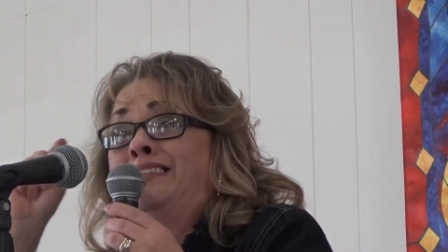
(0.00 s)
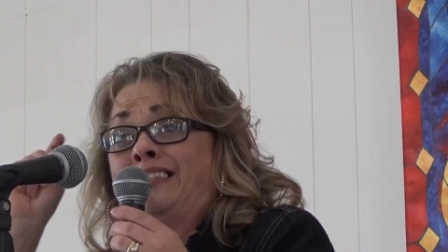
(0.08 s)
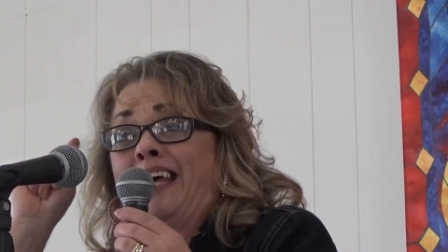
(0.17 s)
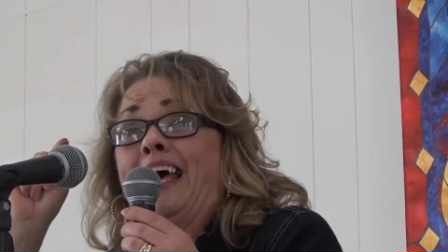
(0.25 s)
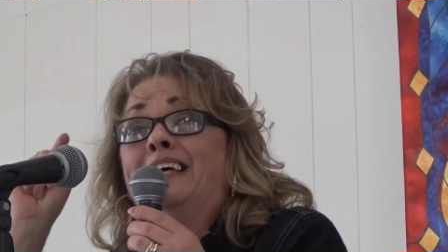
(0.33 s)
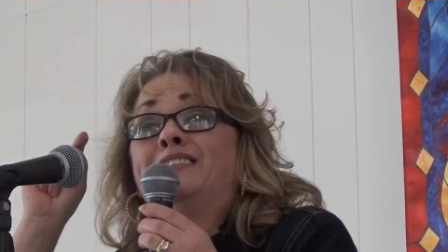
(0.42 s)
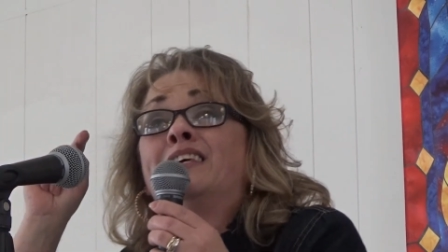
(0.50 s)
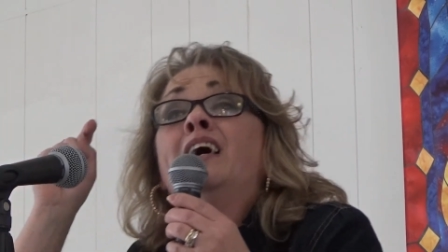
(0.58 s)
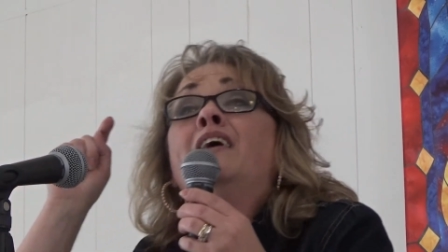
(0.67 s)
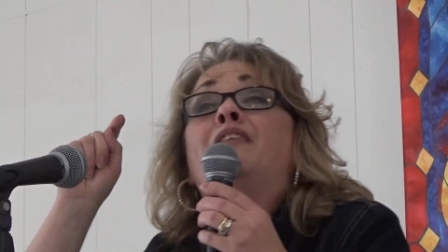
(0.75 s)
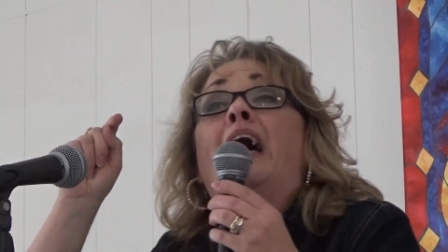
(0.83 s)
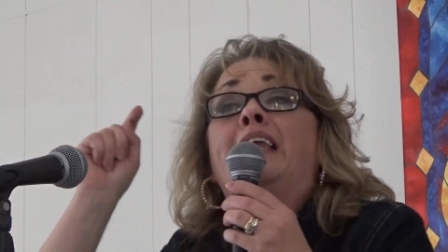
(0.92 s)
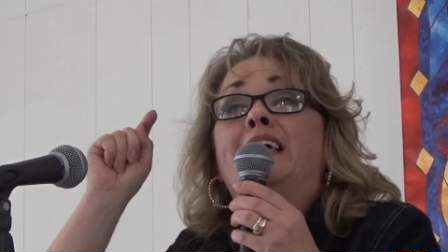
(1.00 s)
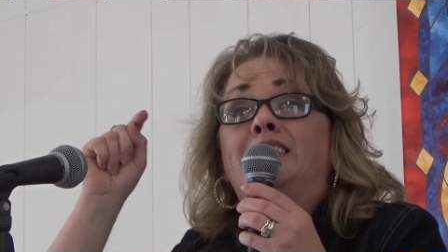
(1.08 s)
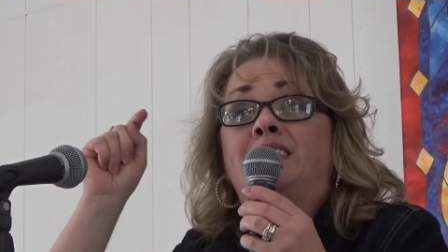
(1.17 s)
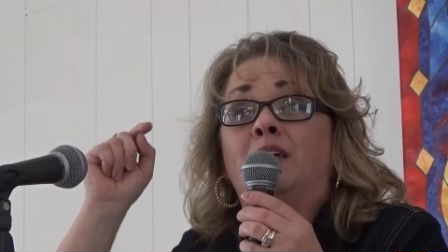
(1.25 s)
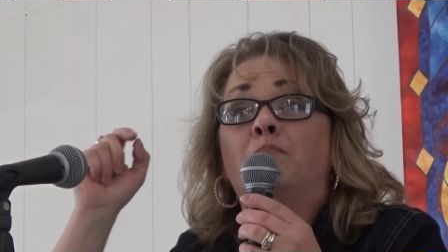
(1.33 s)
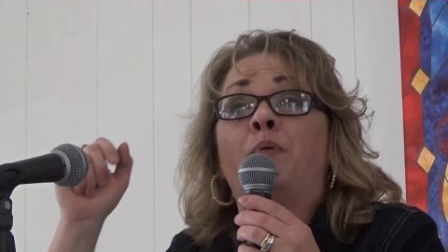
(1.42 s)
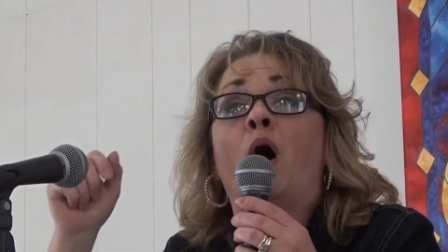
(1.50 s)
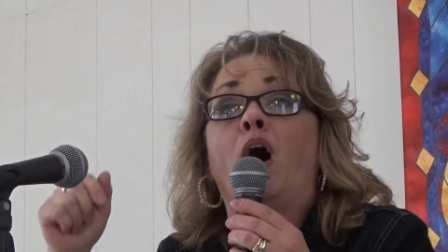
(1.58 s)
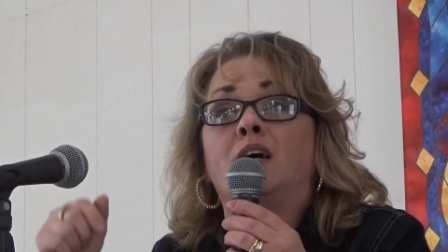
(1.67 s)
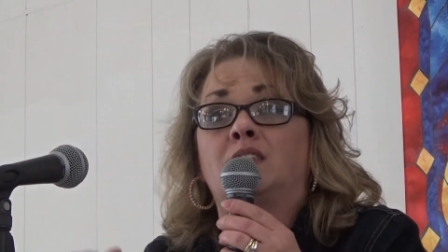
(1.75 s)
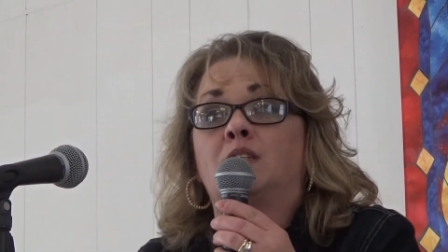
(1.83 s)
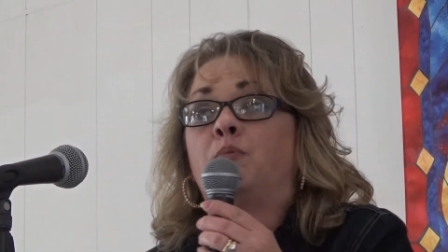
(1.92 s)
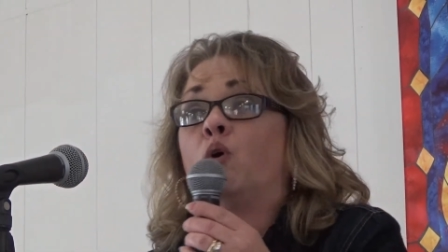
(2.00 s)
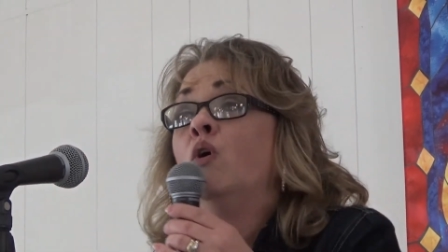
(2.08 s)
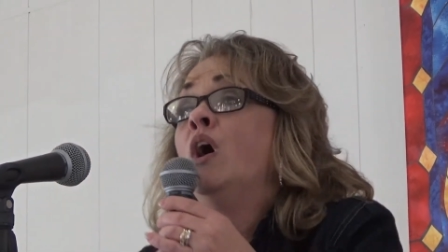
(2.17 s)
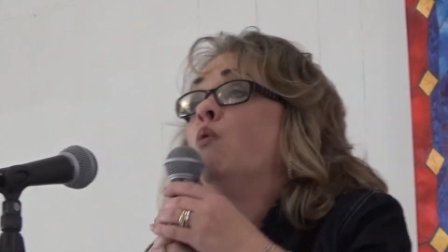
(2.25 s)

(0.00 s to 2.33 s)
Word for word: says that it's impossible,